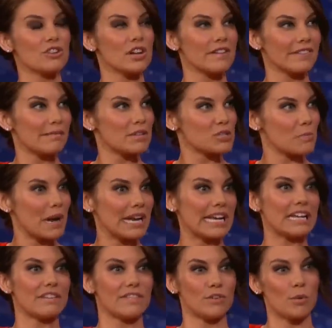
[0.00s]
you don't have that much money.
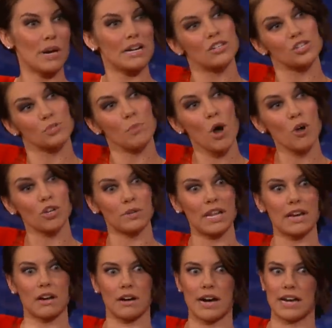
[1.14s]
And if you wanted to smoke, you were
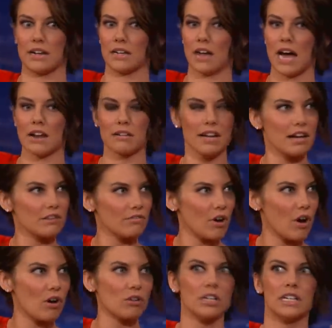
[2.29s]
like, all right, I don't know how to
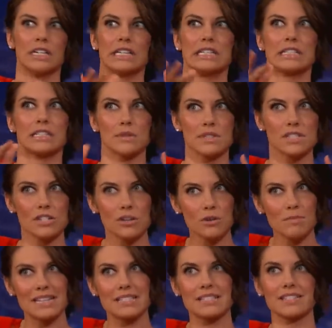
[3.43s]
roll. So and so,
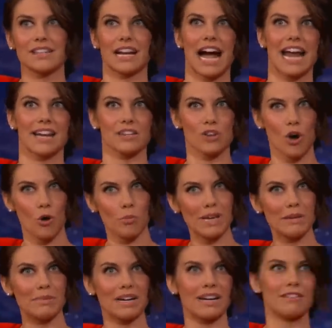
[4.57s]
my sister kind of told me,
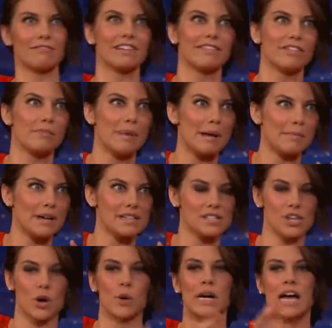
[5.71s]
but I don't really remember.
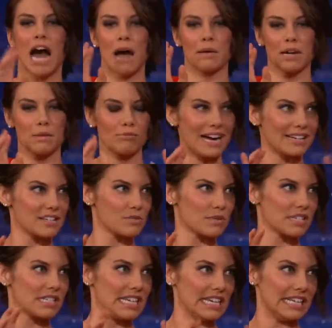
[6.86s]
So I'm going to practice with
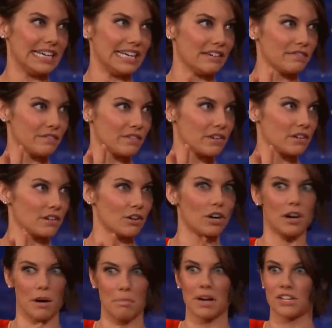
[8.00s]
a tea leaf, or
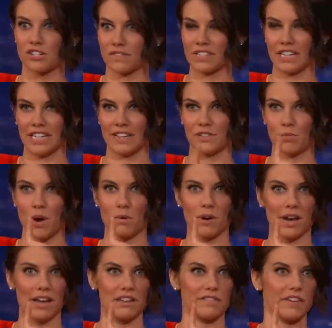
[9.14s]
a bunch of tea leaves. One won't
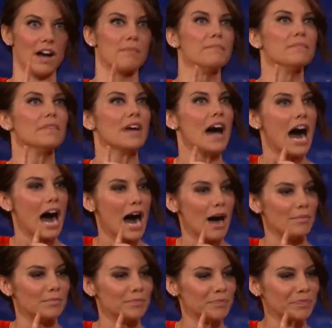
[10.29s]
get you far.
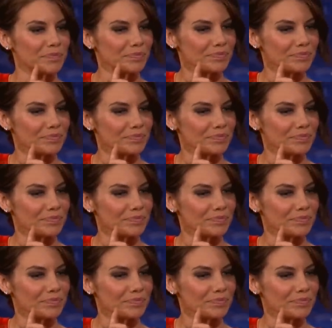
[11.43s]
Um,